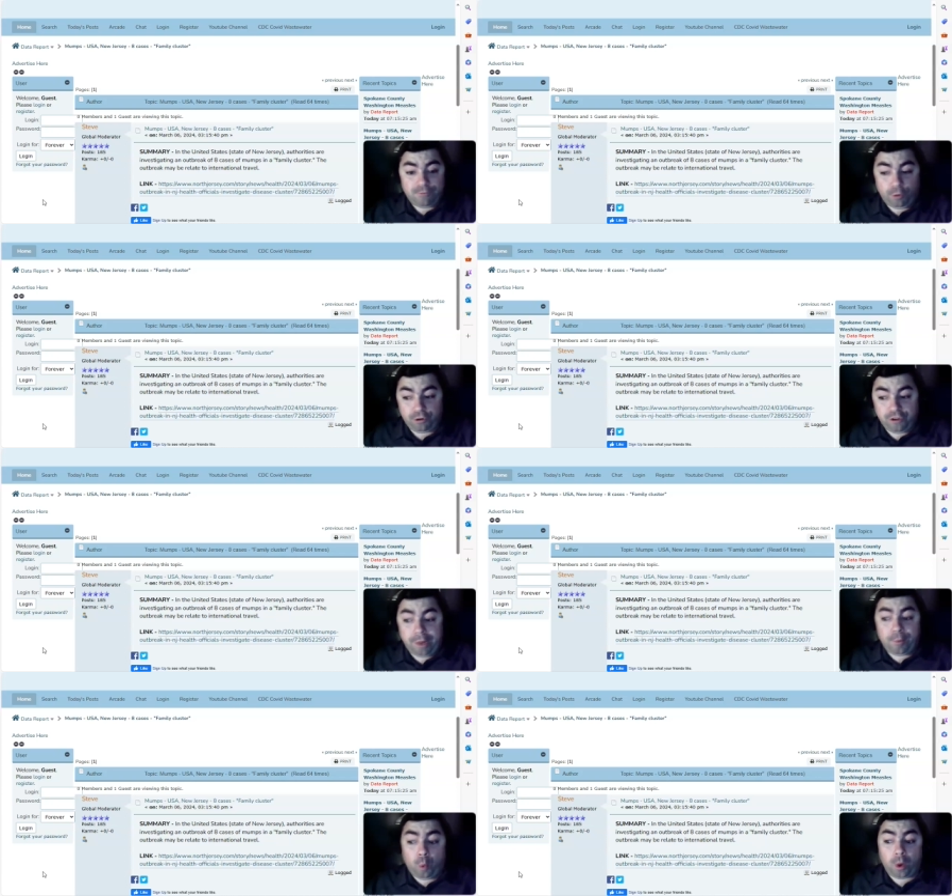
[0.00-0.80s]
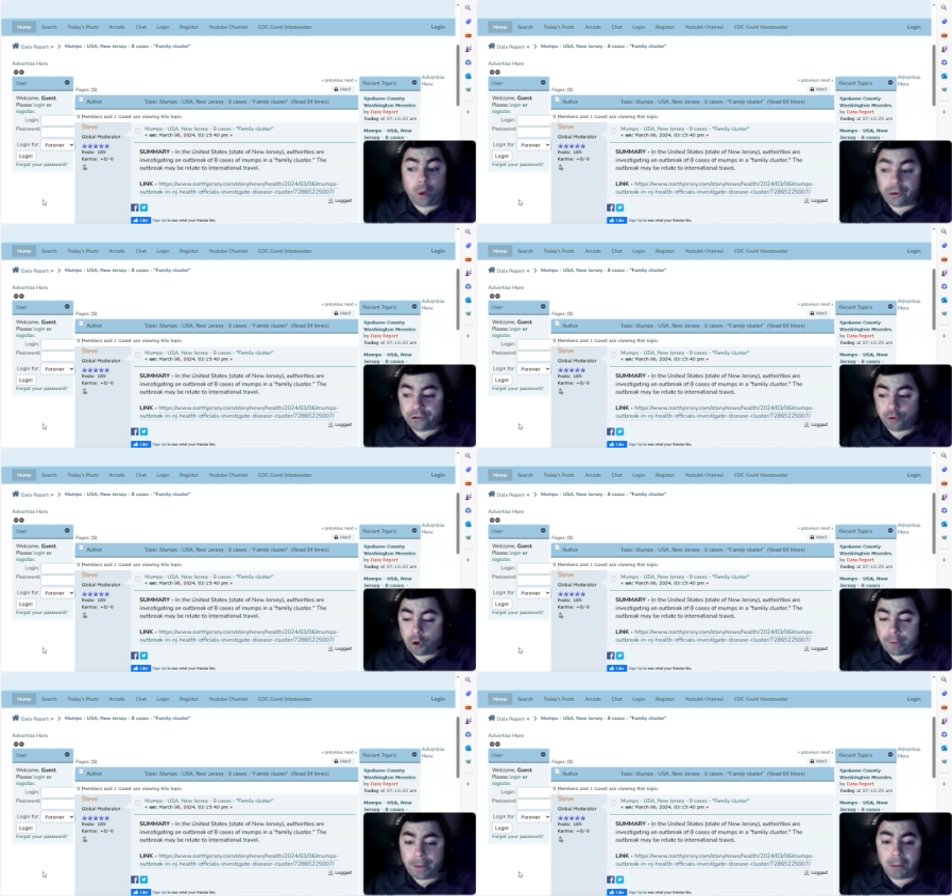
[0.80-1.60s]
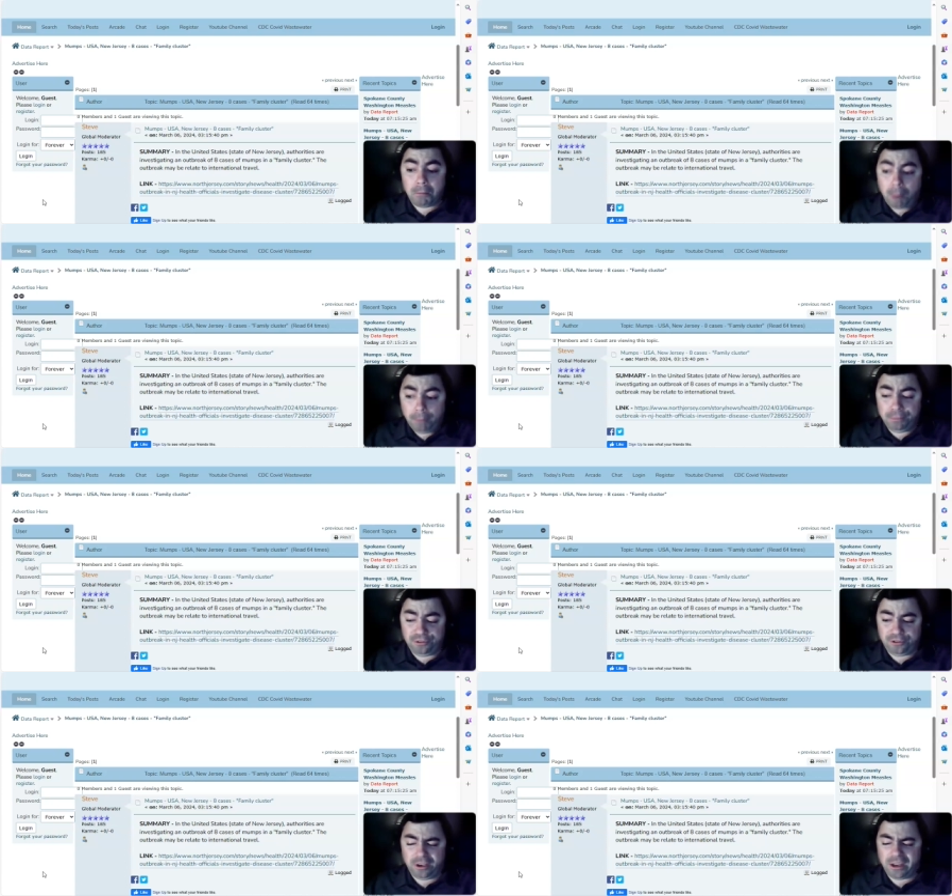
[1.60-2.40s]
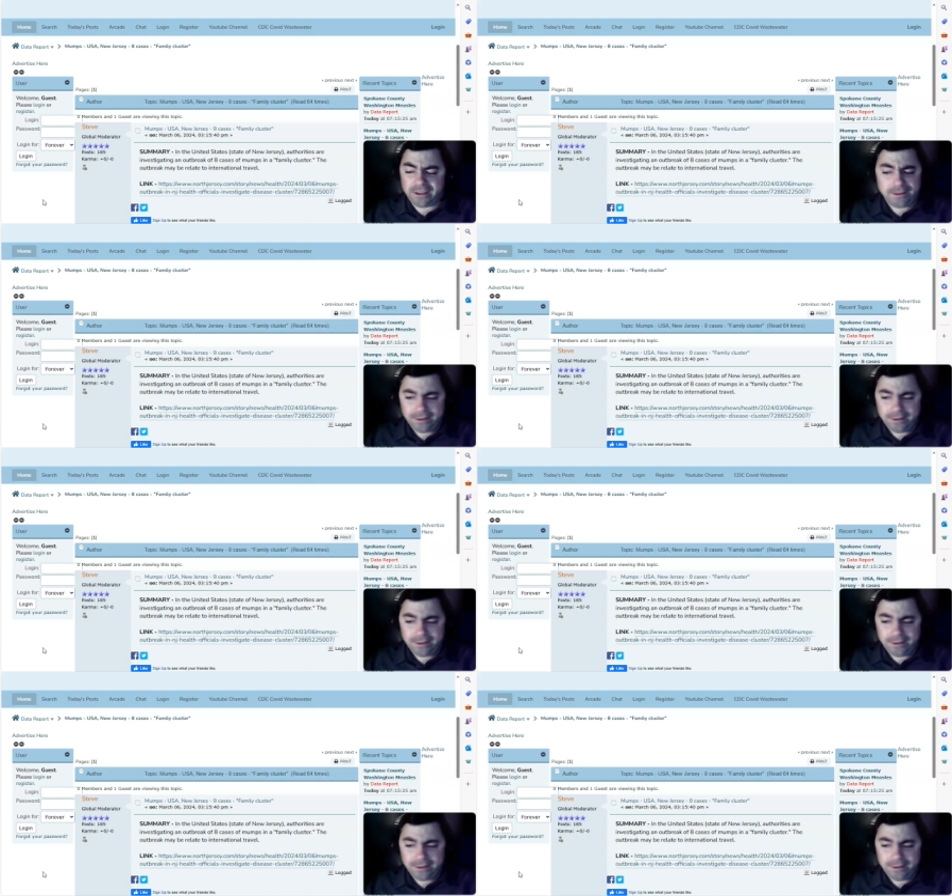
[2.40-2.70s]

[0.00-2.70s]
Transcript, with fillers: For example, we're going to talk about mumps today.